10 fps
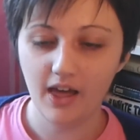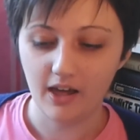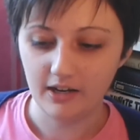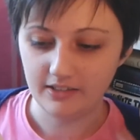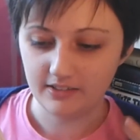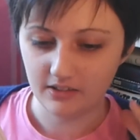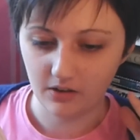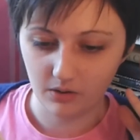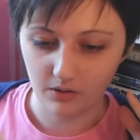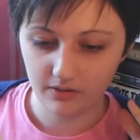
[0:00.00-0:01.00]
And
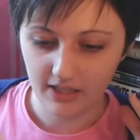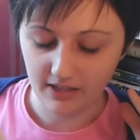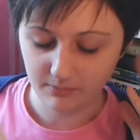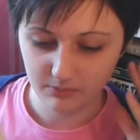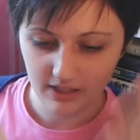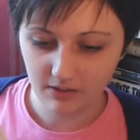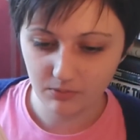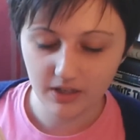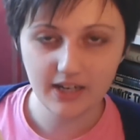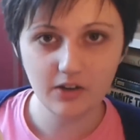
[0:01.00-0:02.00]
oh, it
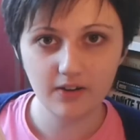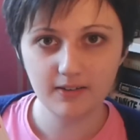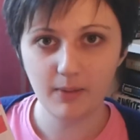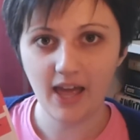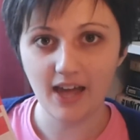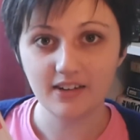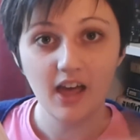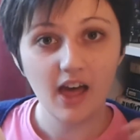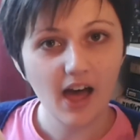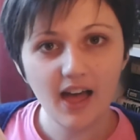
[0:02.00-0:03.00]
really got into my head.
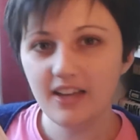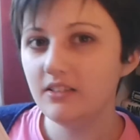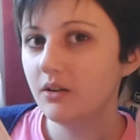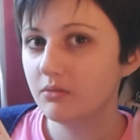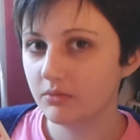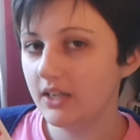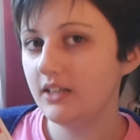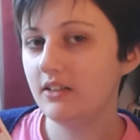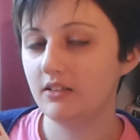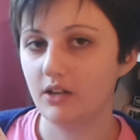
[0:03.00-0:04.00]
I don't
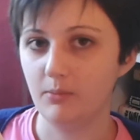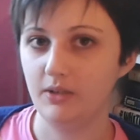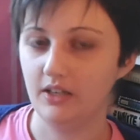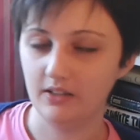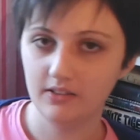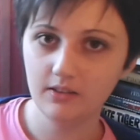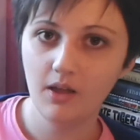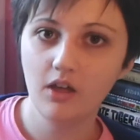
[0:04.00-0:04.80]
read dystopians,